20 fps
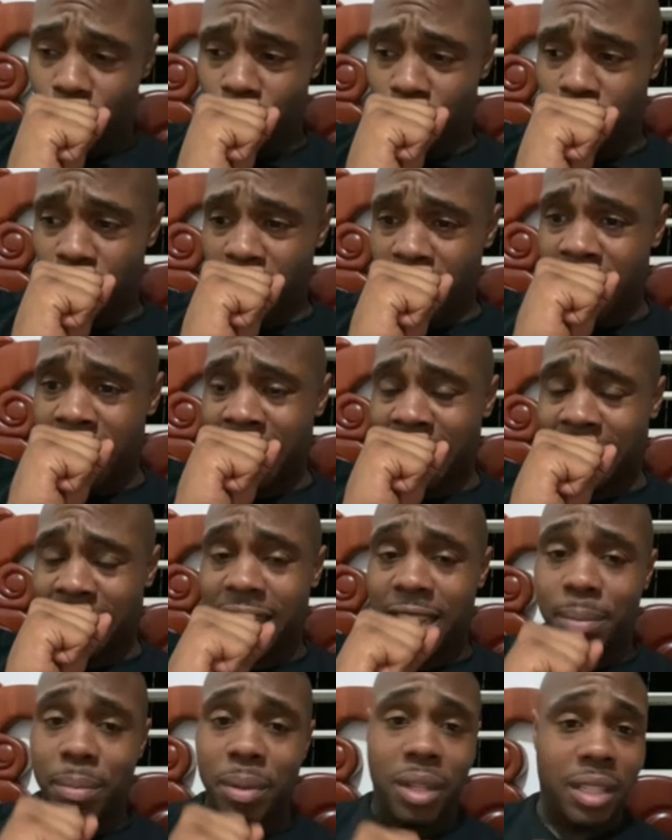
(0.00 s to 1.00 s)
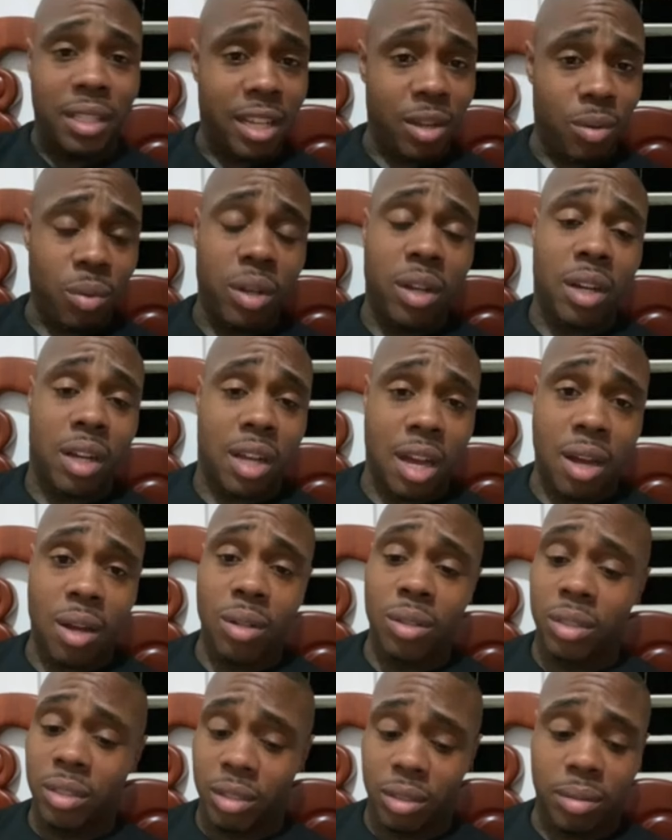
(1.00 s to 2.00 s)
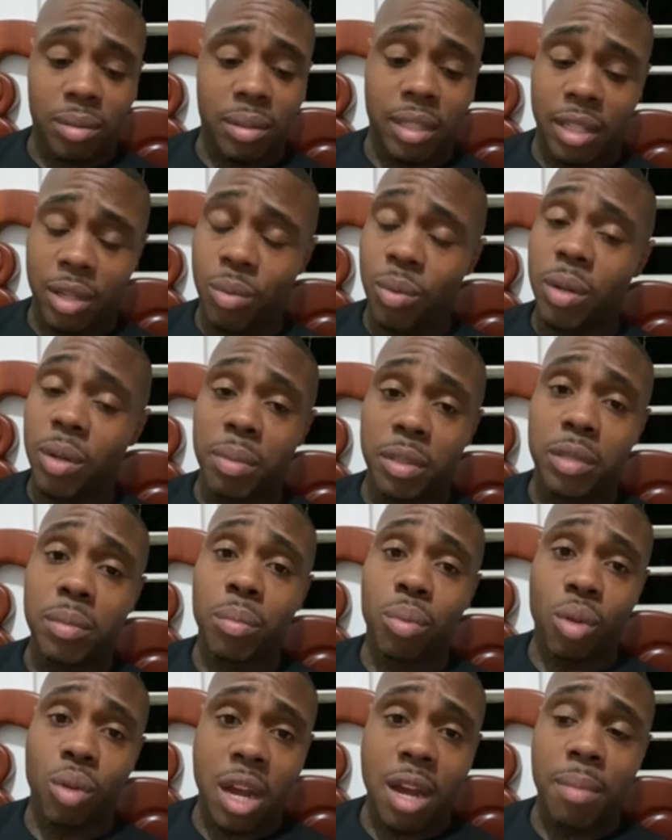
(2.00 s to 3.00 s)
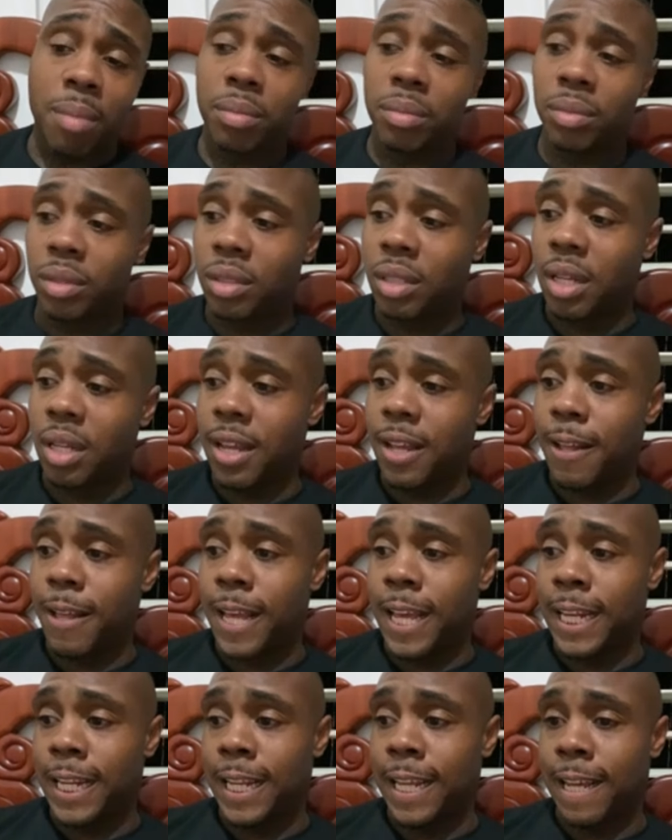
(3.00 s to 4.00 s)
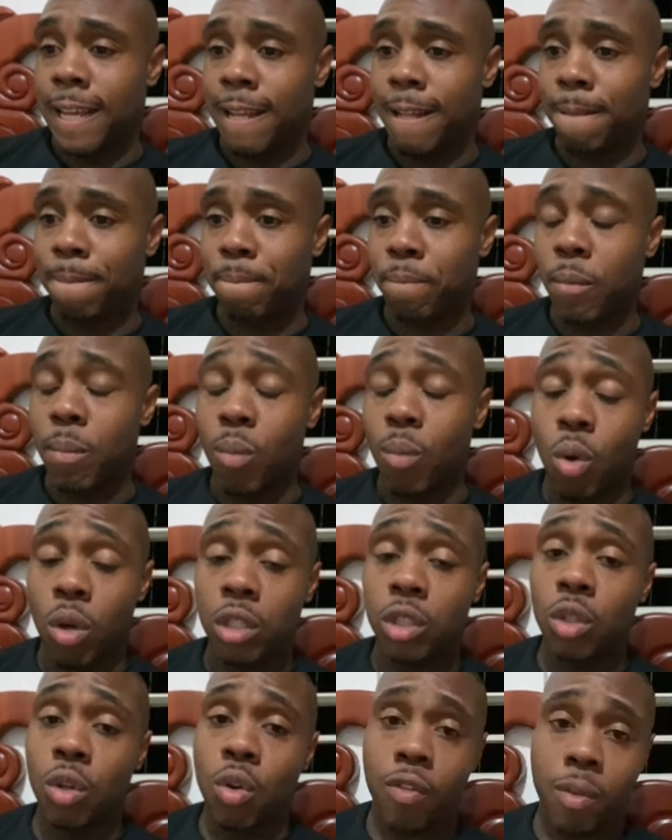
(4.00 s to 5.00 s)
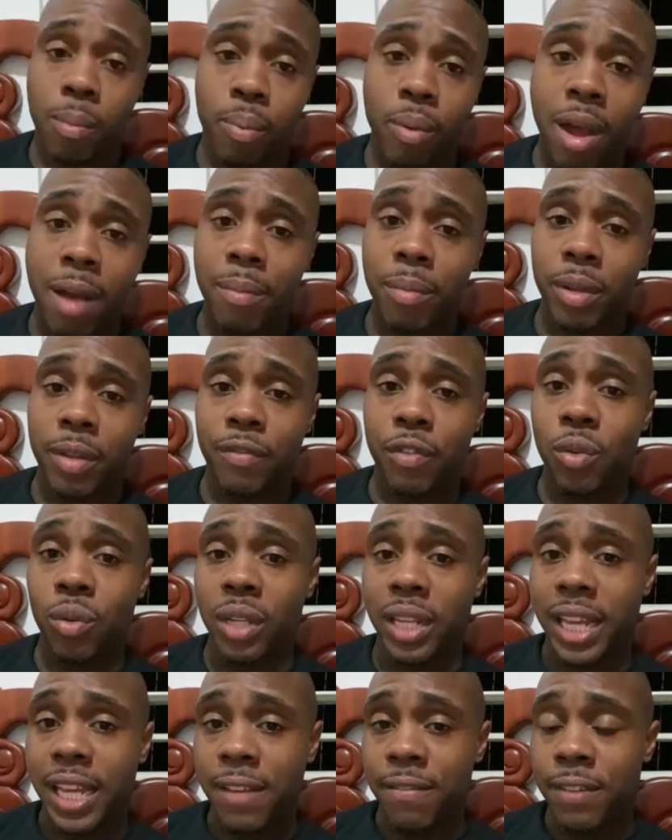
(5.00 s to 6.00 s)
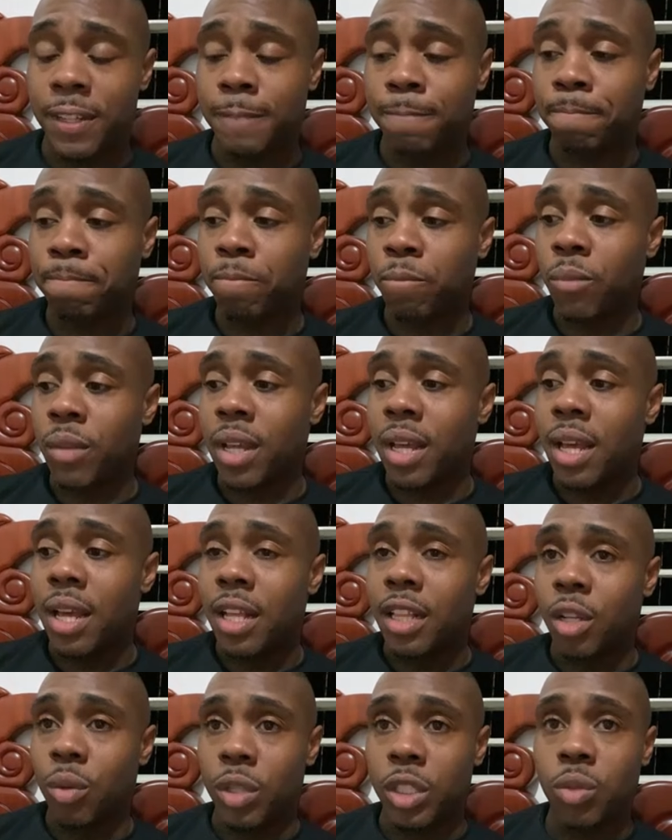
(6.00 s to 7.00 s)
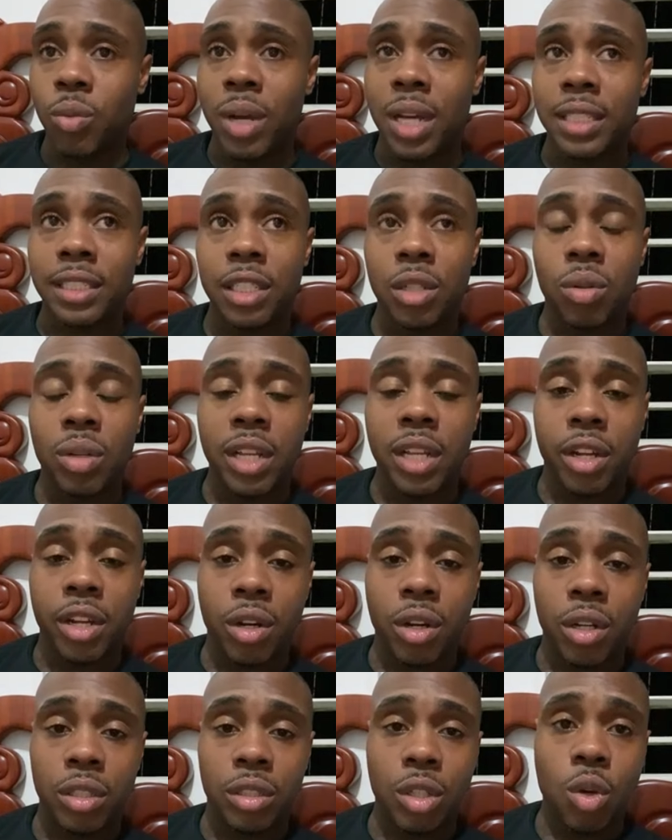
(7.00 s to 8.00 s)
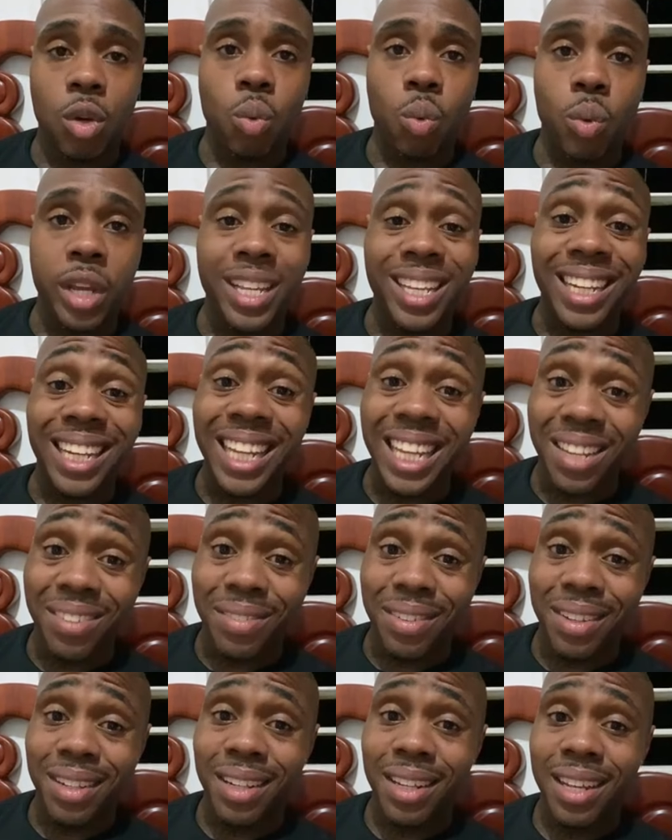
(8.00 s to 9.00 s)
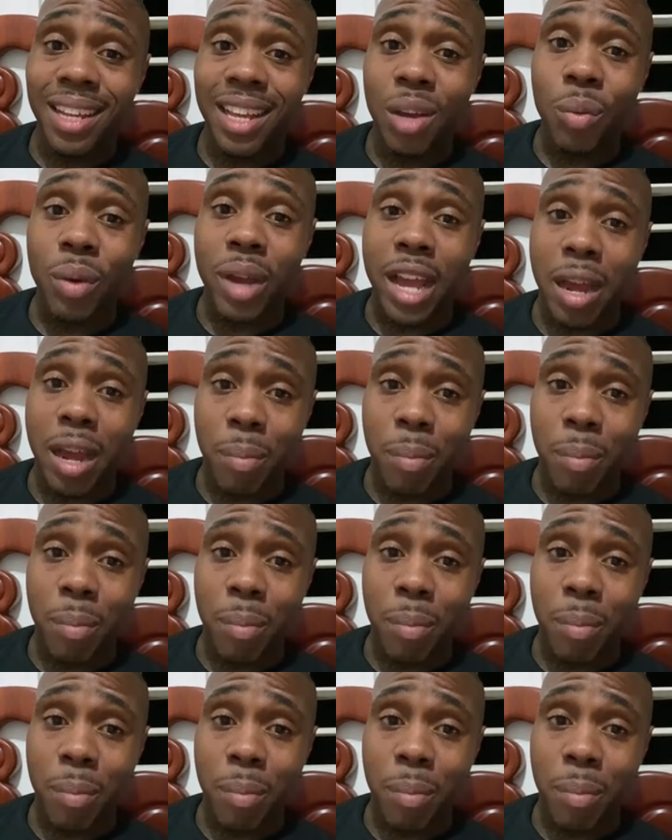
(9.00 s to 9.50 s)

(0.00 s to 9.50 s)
That's it because it will be some problems, and then more so of a problem if you're leaving. The reason why I say don't let girls know when you're leaving and what